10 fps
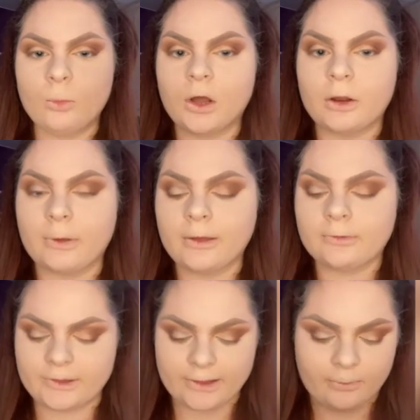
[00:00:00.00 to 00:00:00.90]
anyway, let's
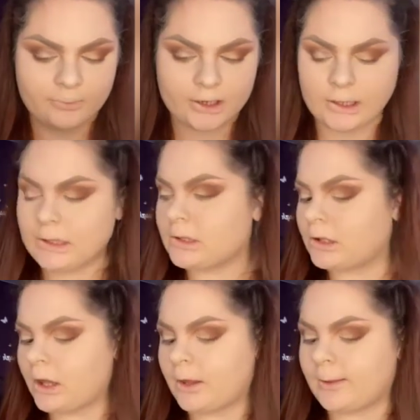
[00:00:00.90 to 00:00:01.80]
get on with this,
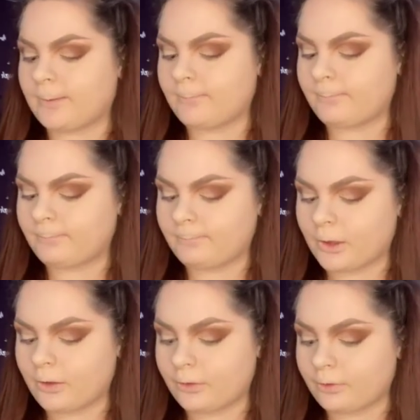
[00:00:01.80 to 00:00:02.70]

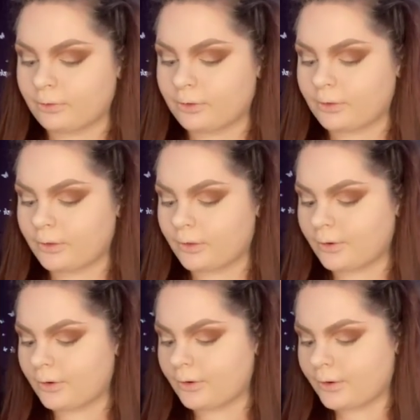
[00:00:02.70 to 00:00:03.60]
because
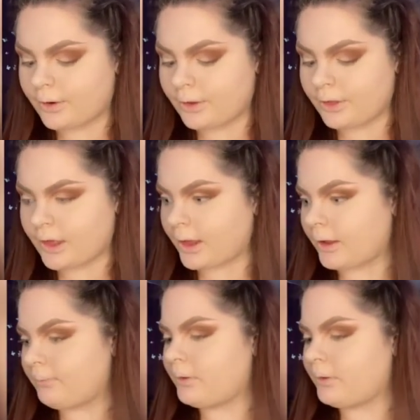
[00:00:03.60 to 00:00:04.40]
time.